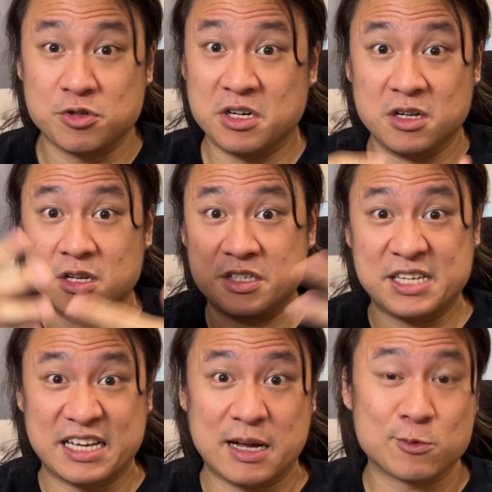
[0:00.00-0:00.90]
or the alert
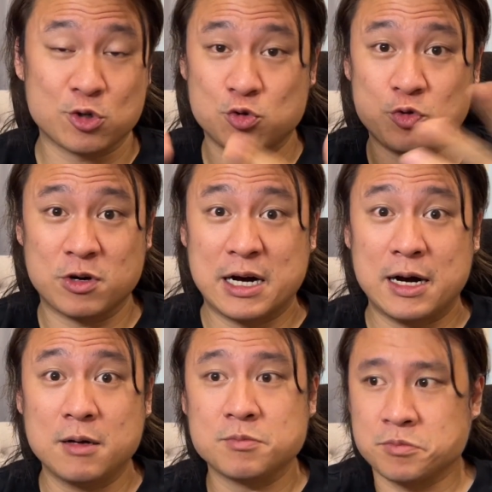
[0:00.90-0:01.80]
sign comes onto your
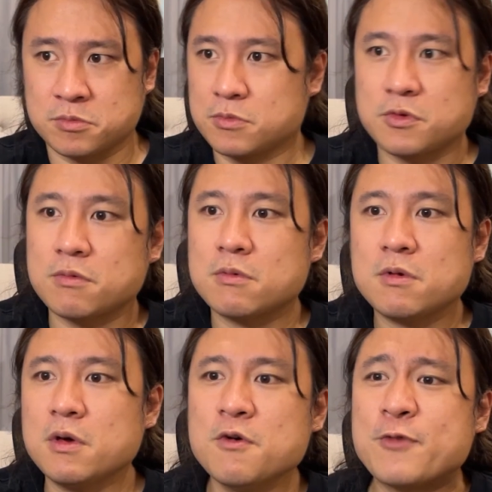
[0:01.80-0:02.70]
car.
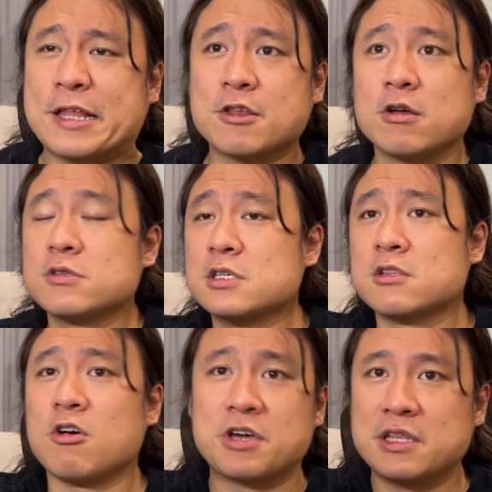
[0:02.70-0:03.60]
Fret not, just
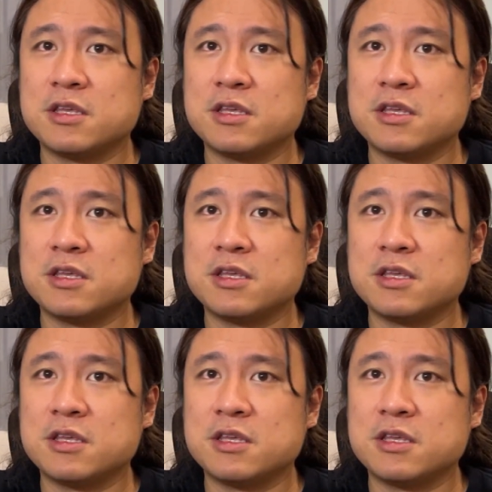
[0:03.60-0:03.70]
log in